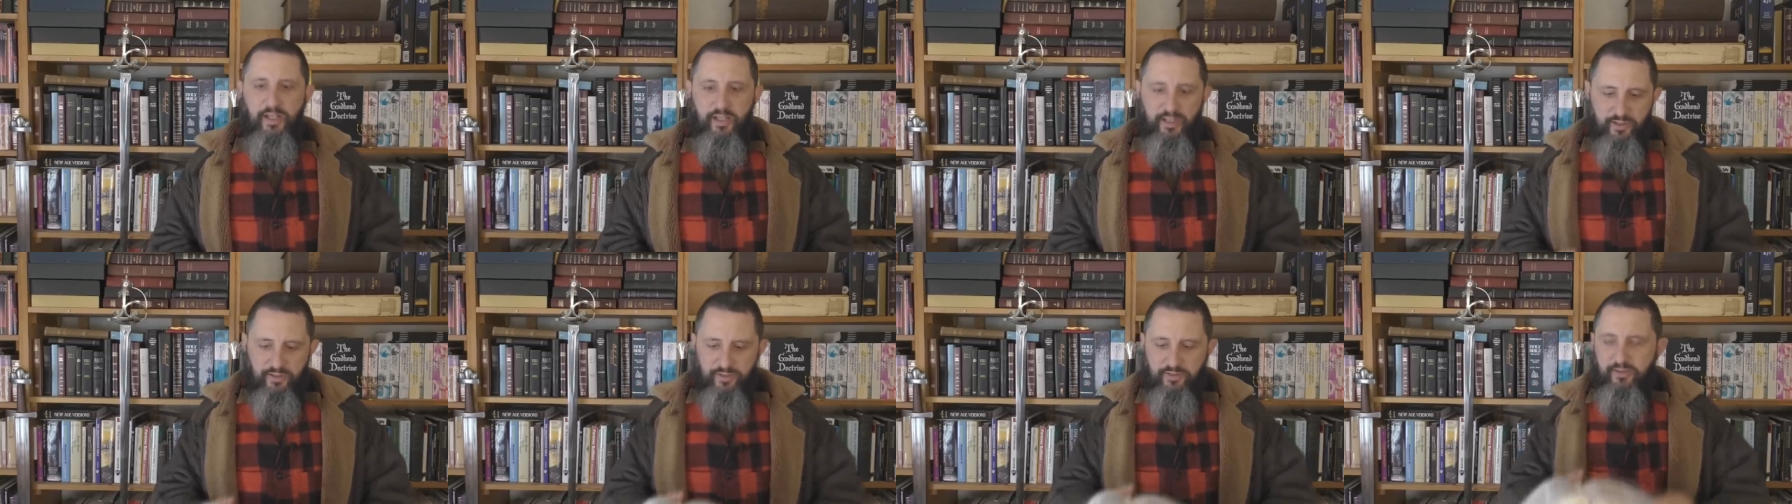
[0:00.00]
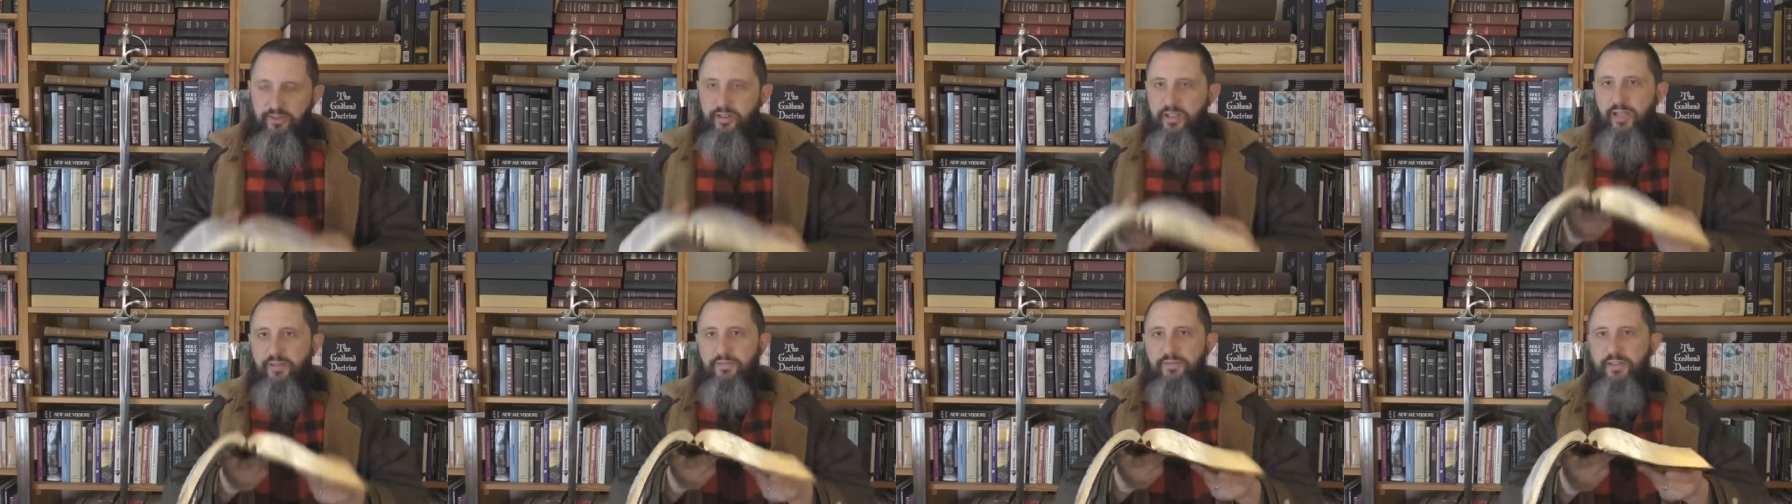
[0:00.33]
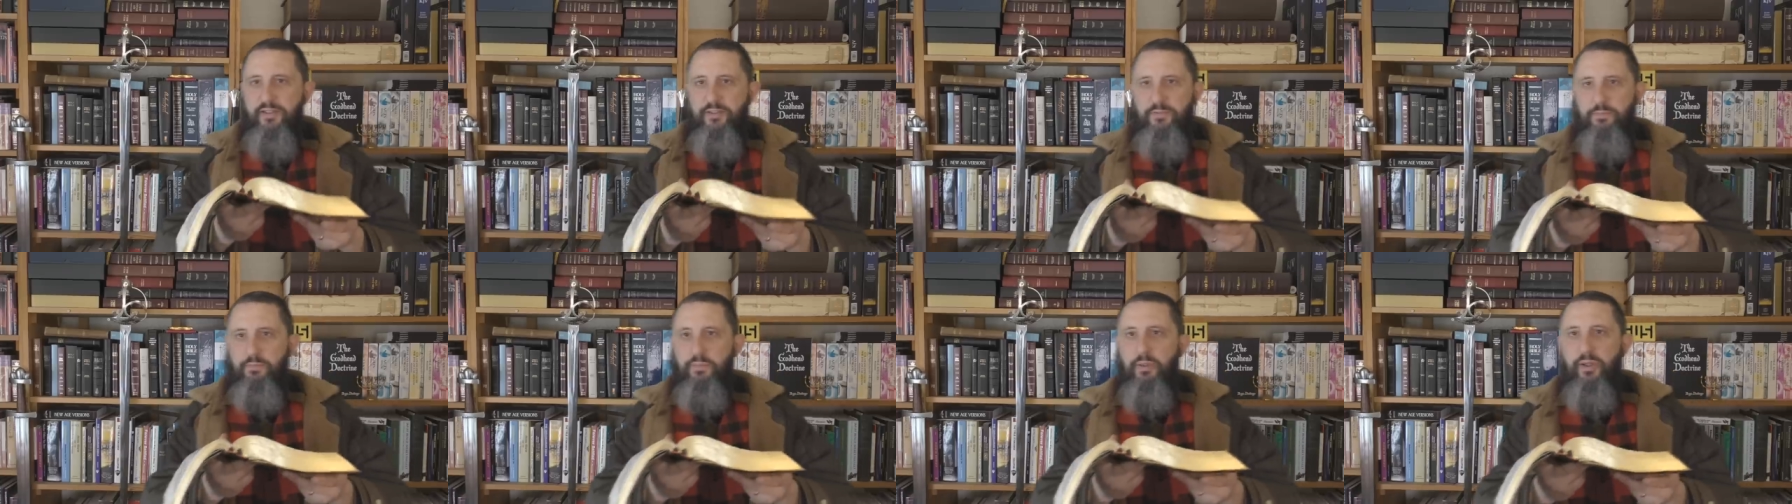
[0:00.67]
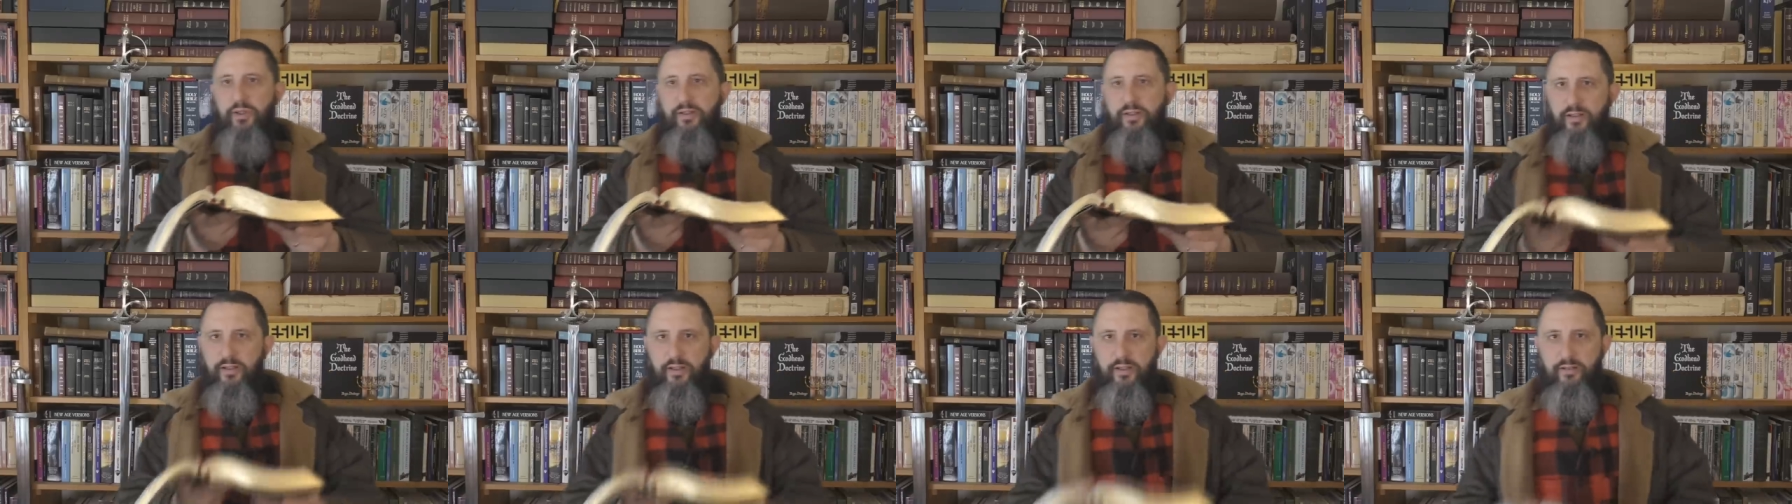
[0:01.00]
You just love this
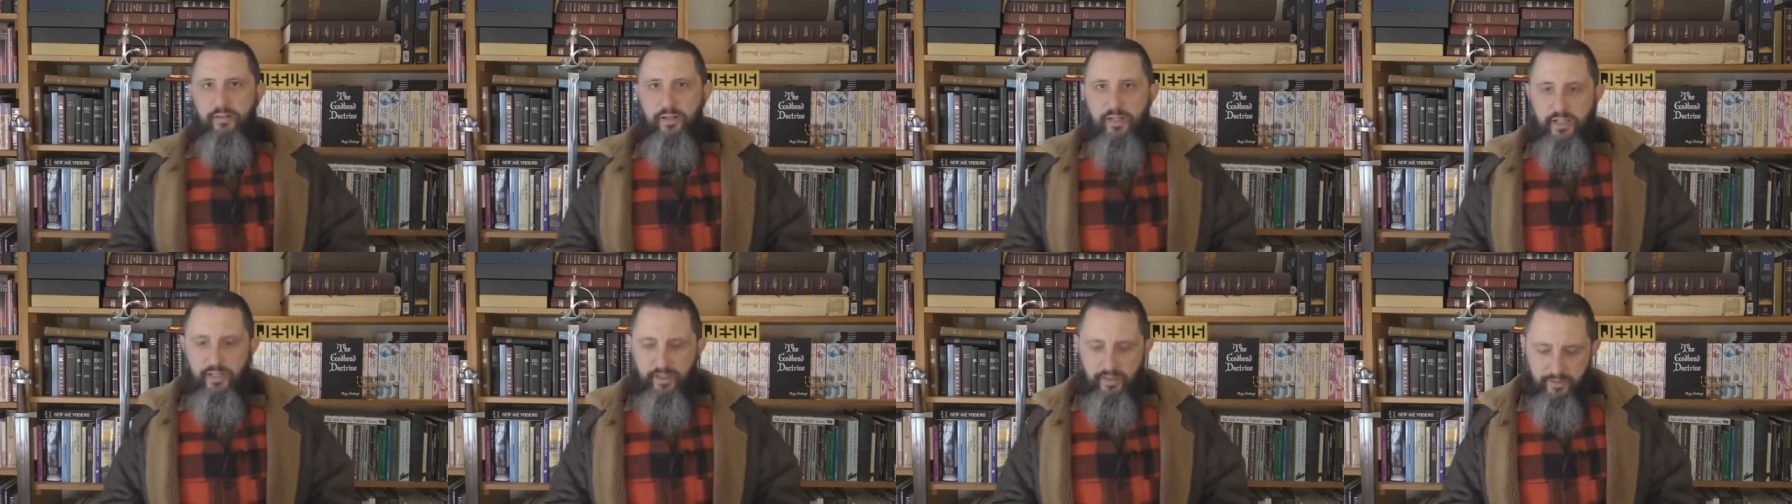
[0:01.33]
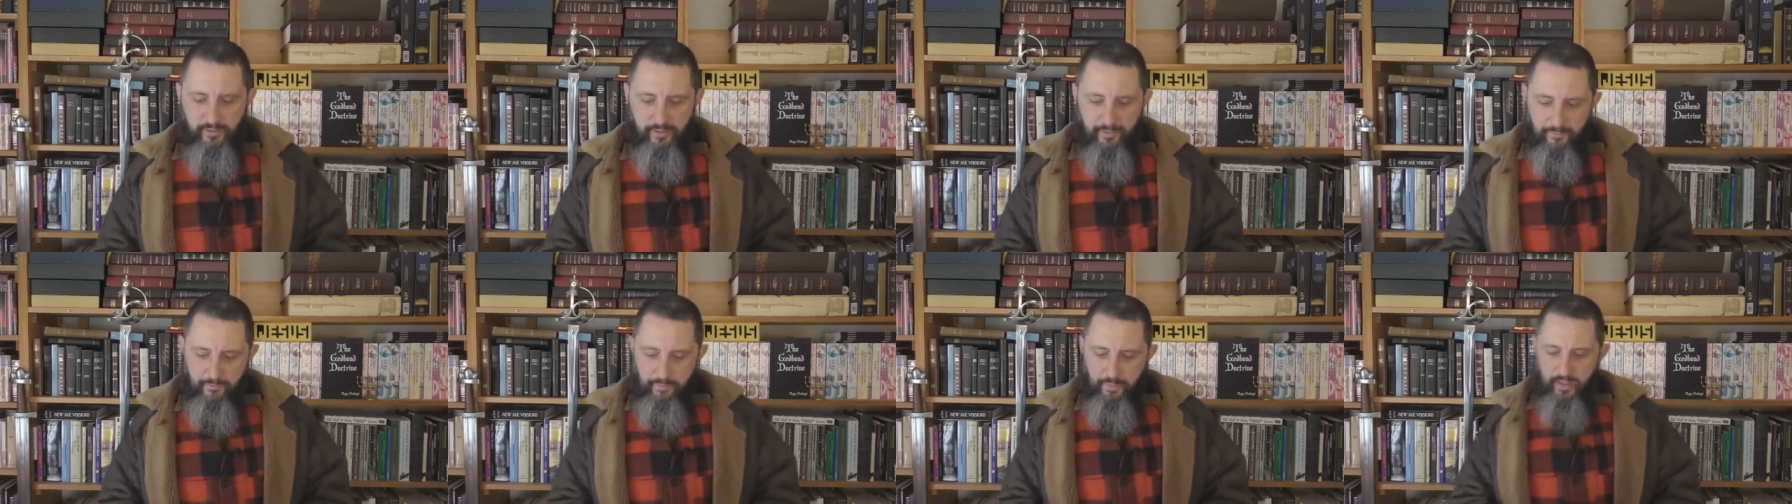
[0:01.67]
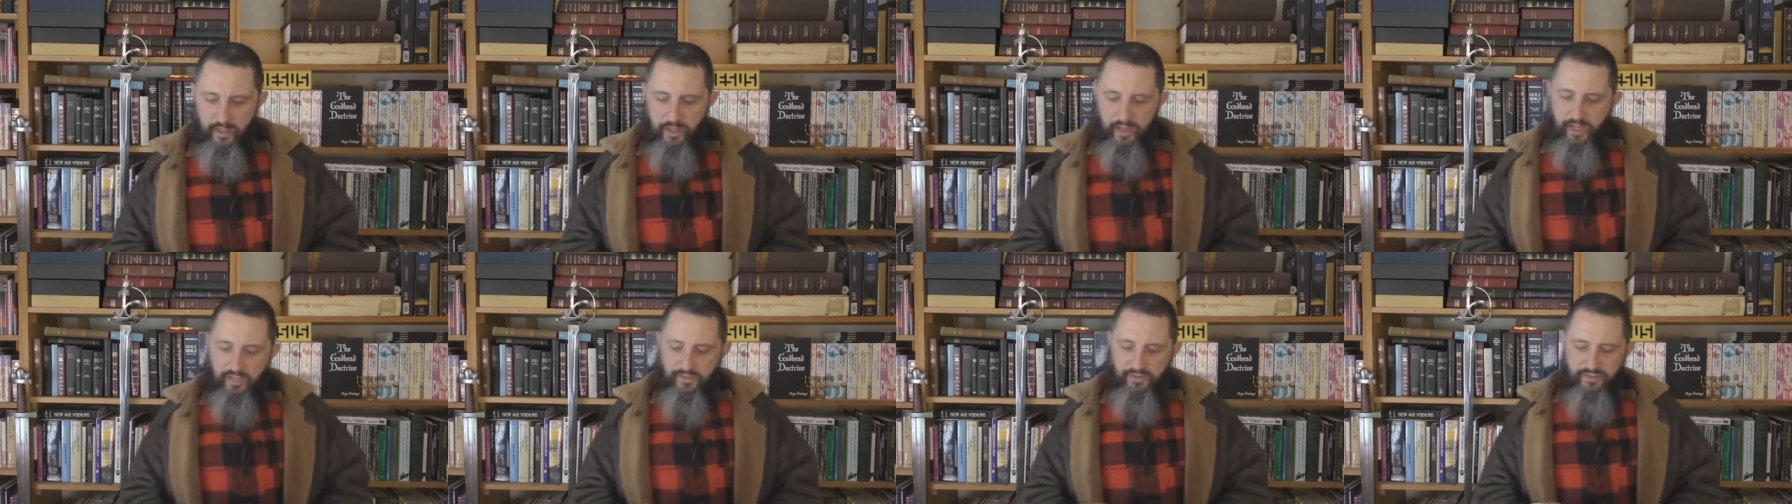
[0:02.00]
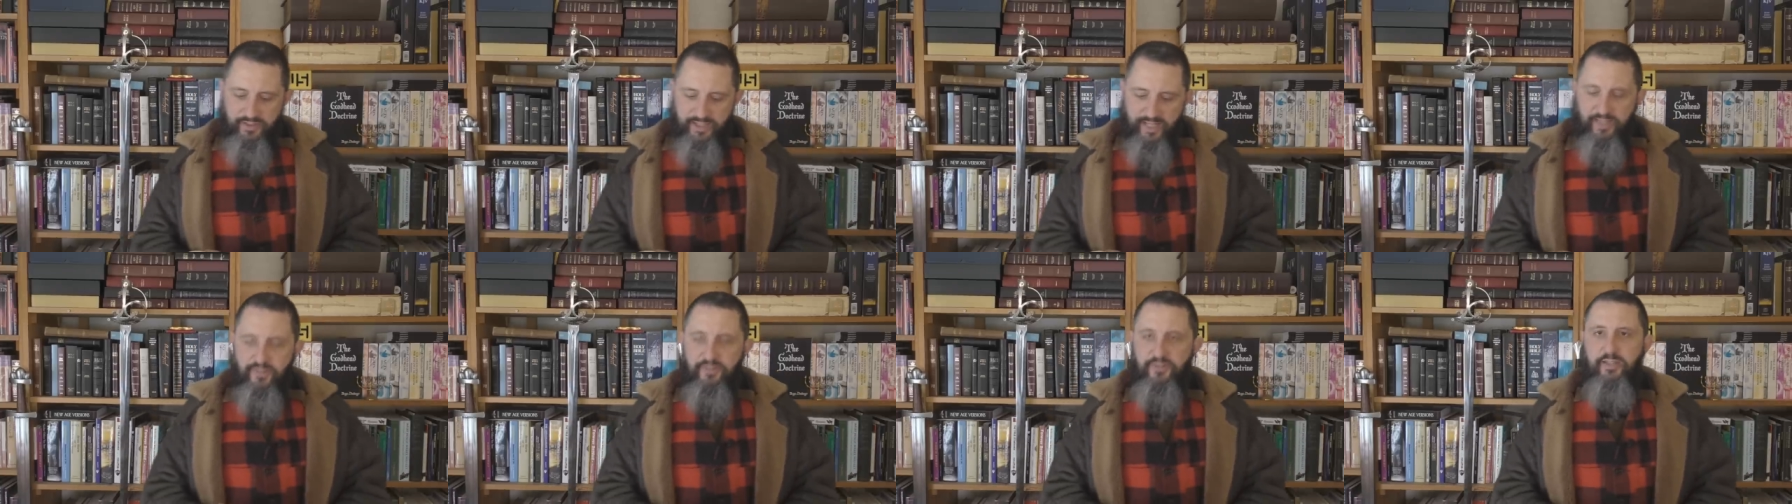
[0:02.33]
book right here. It's
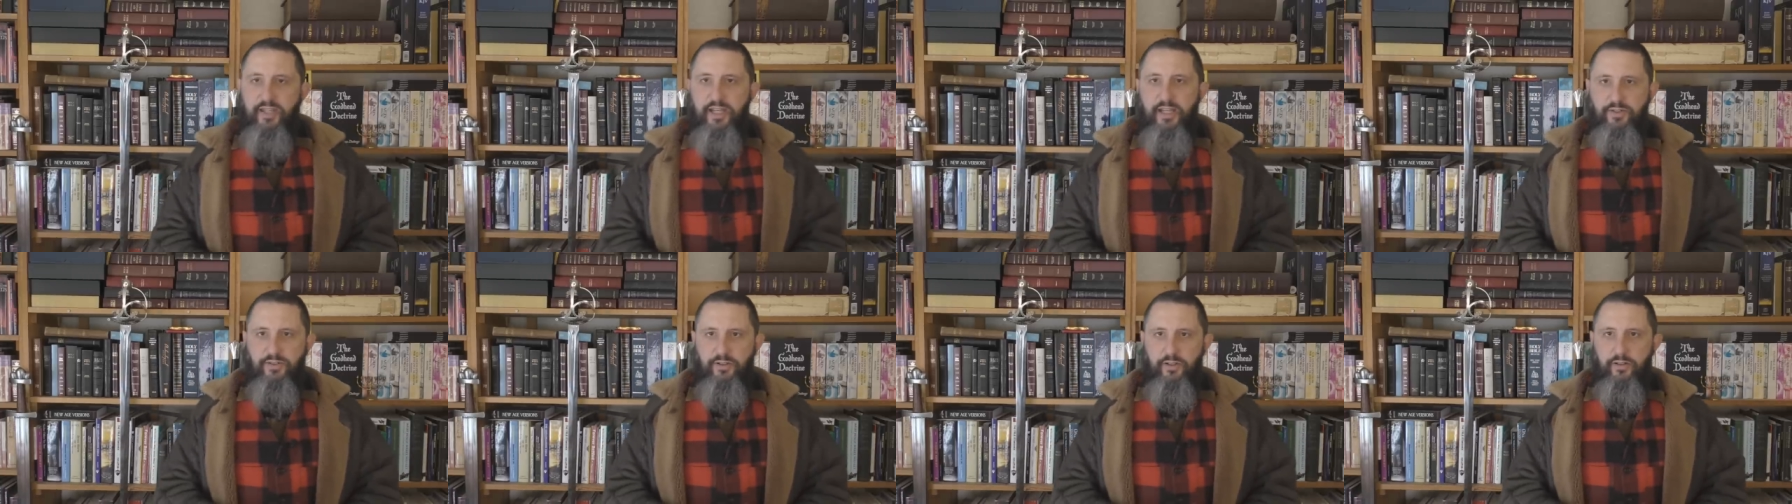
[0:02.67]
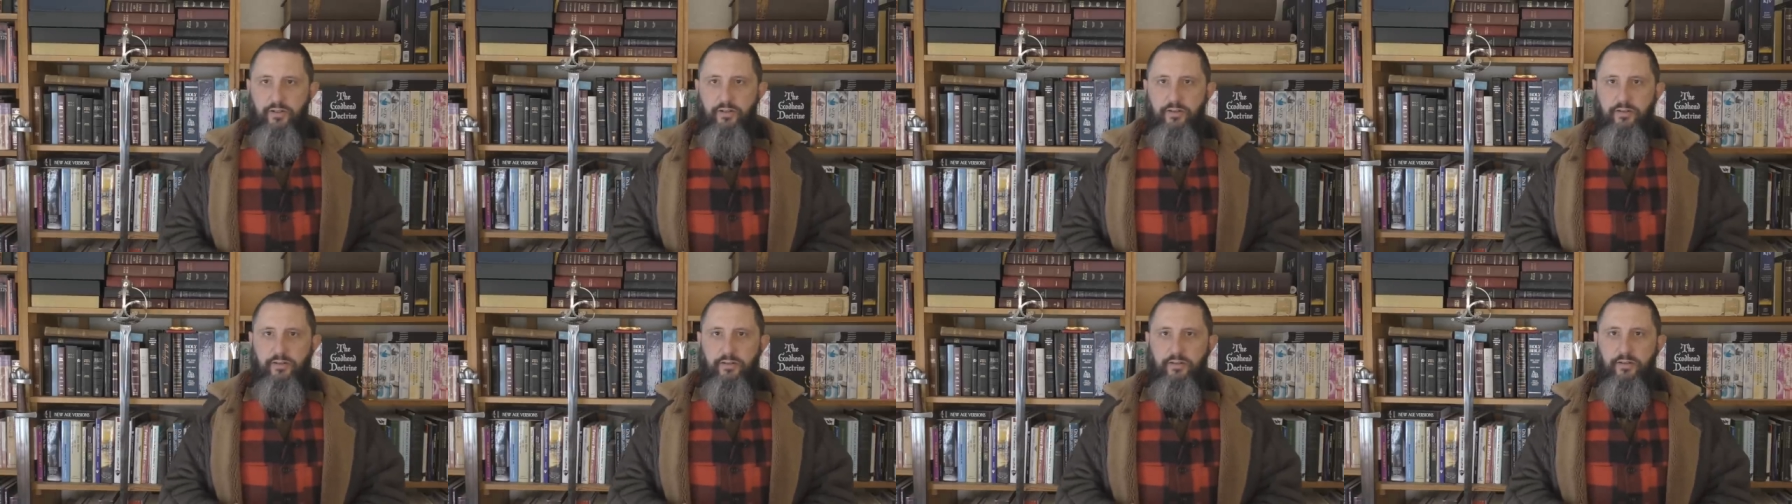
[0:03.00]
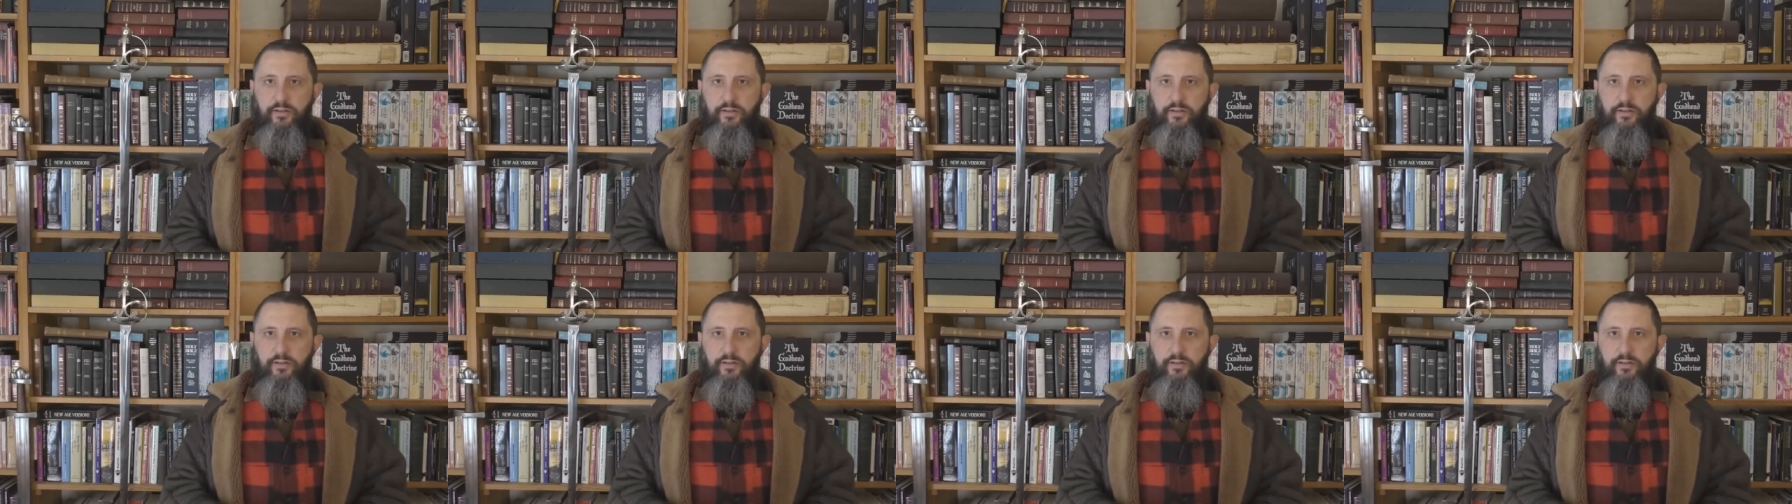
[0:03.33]
against nature.